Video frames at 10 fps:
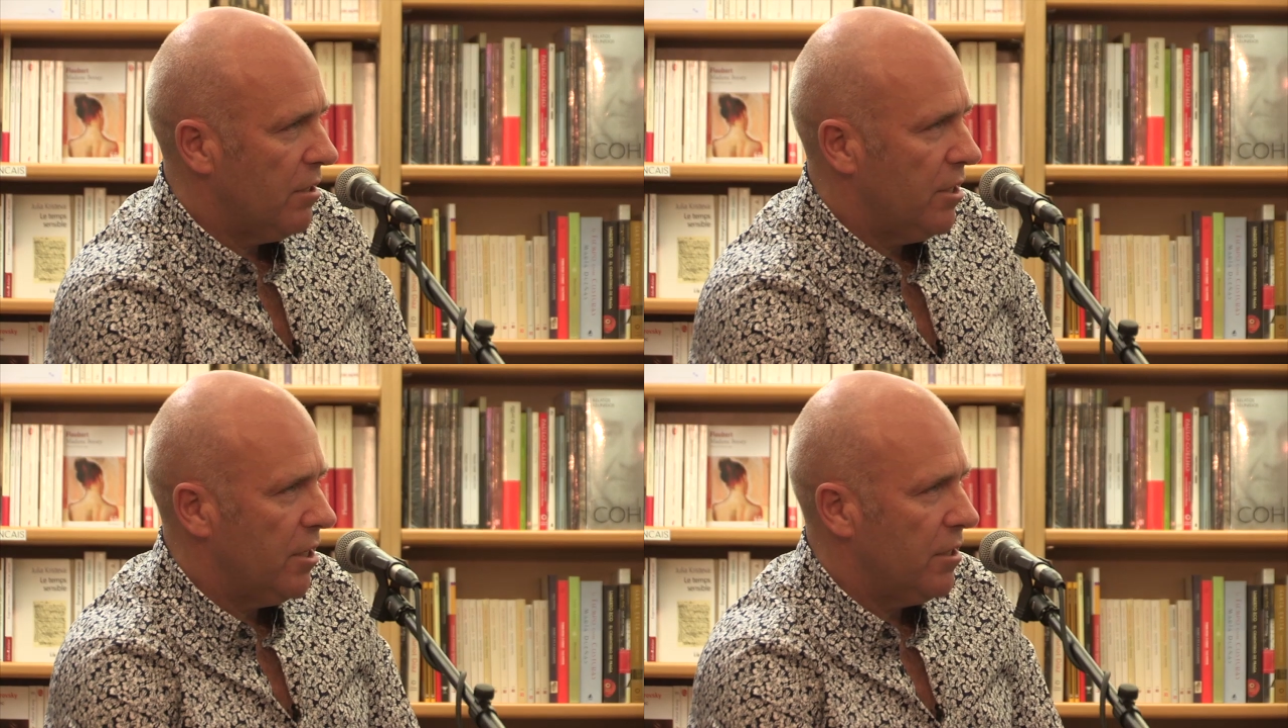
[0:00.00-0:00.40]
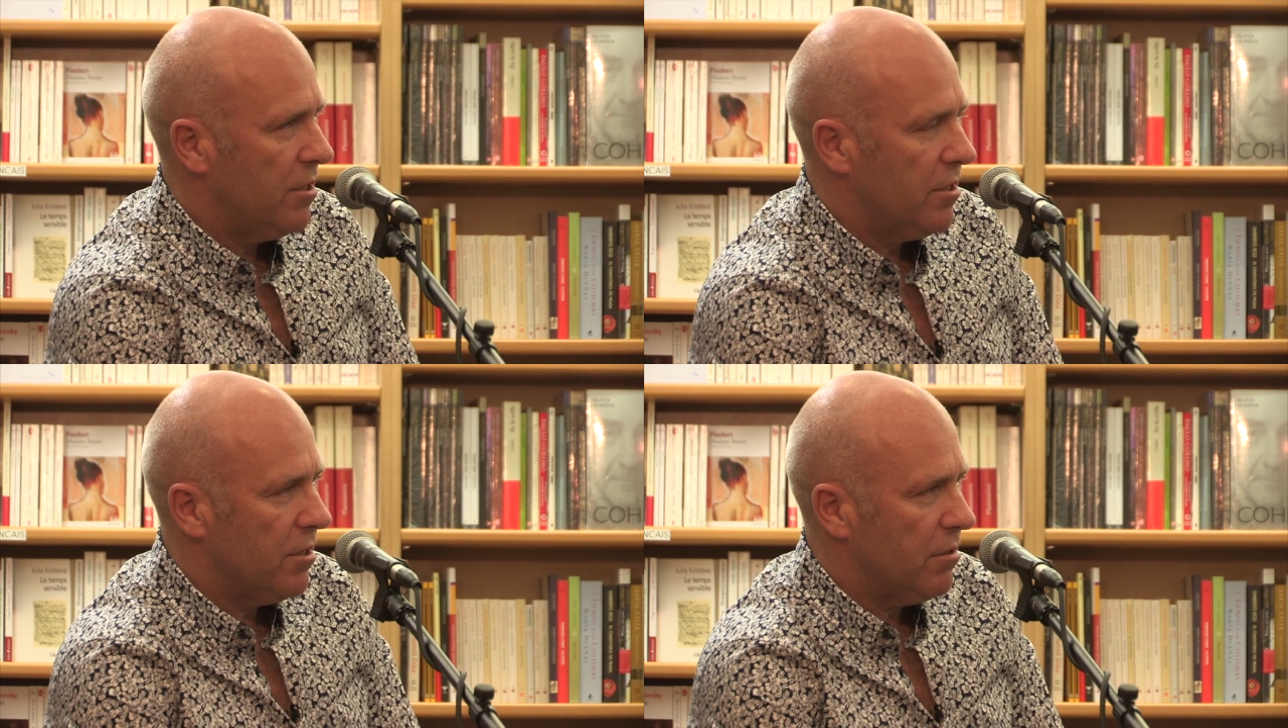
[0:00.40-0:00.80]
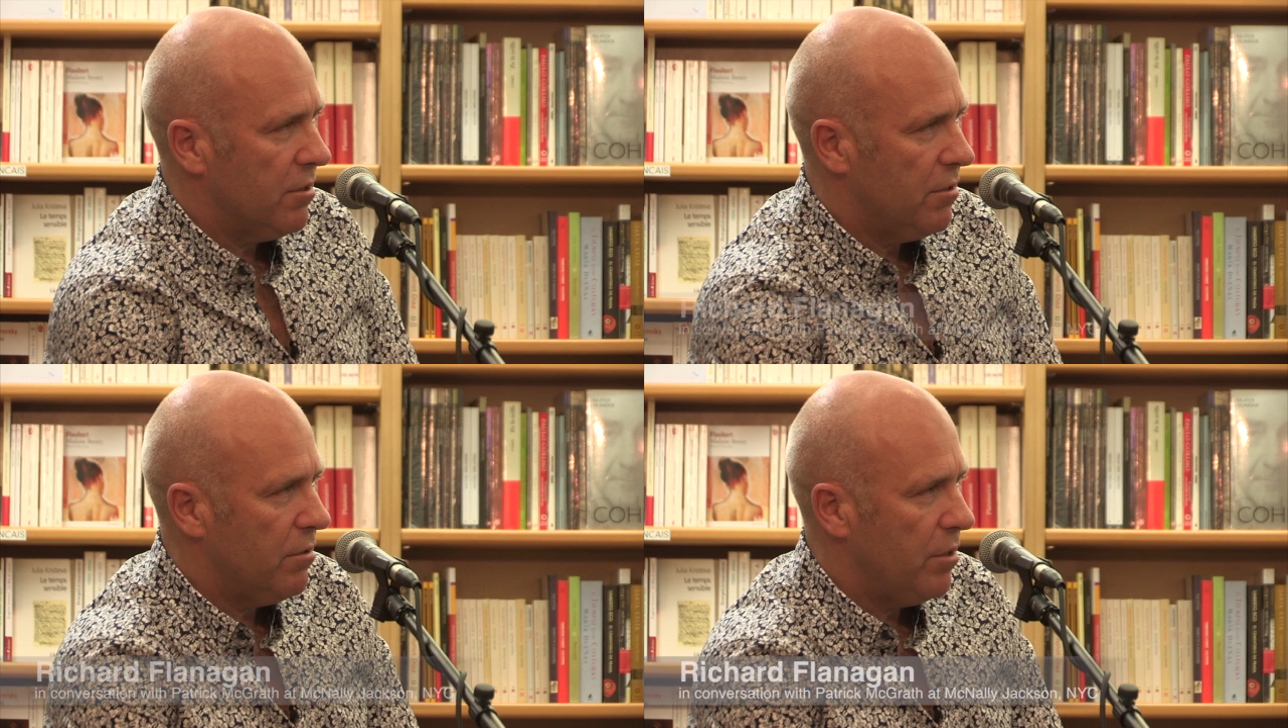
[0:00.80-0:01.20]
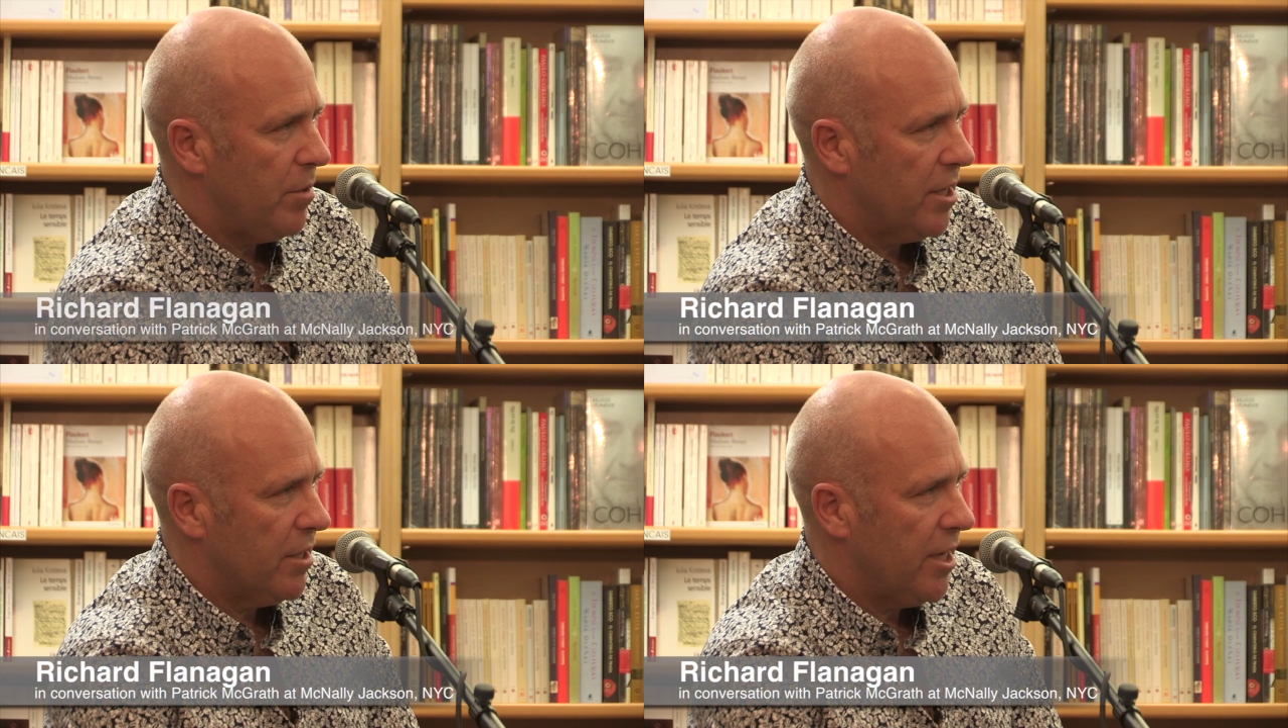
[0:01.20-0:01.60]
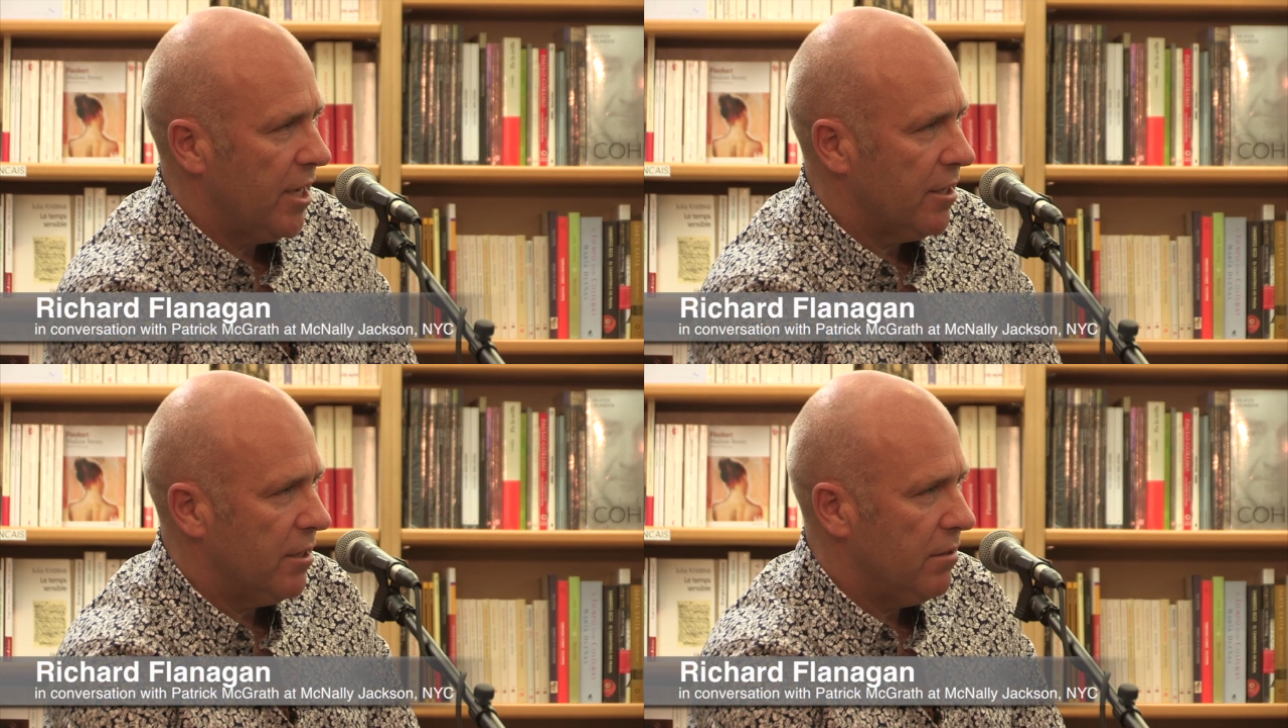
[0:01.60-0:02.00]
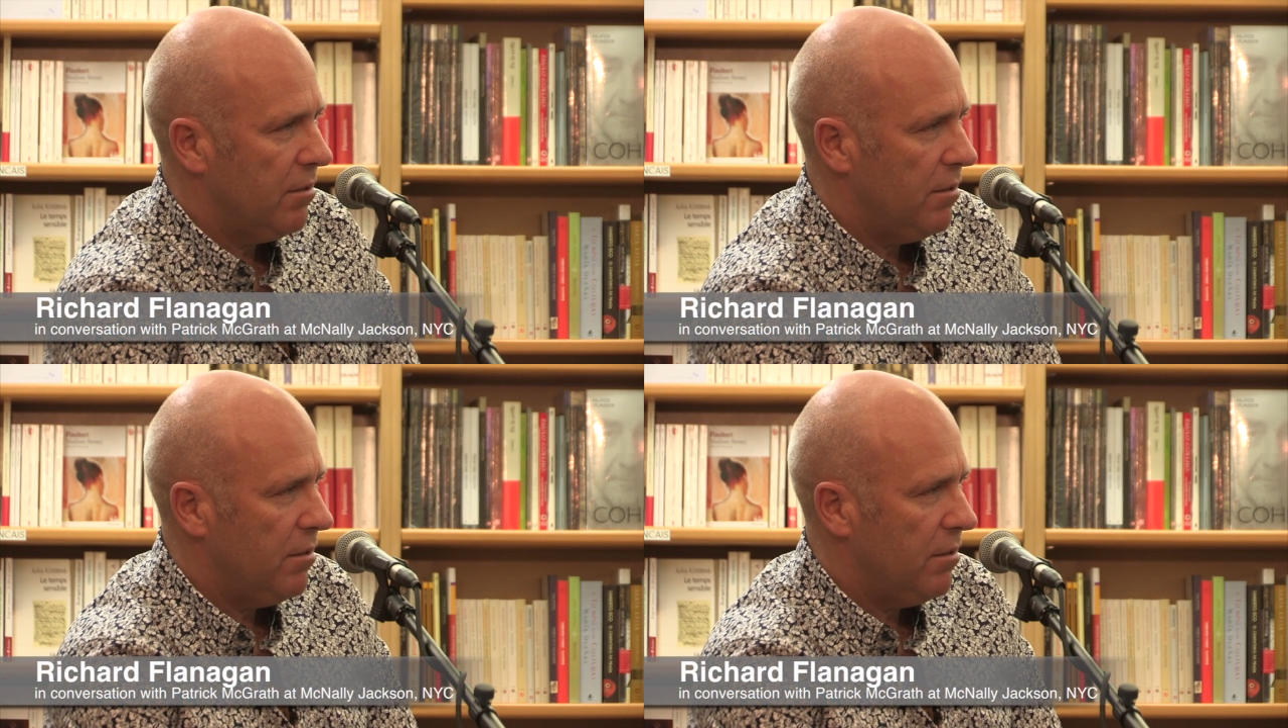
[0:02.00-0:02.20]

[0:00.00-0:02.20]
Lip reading: I think it is a story about the utter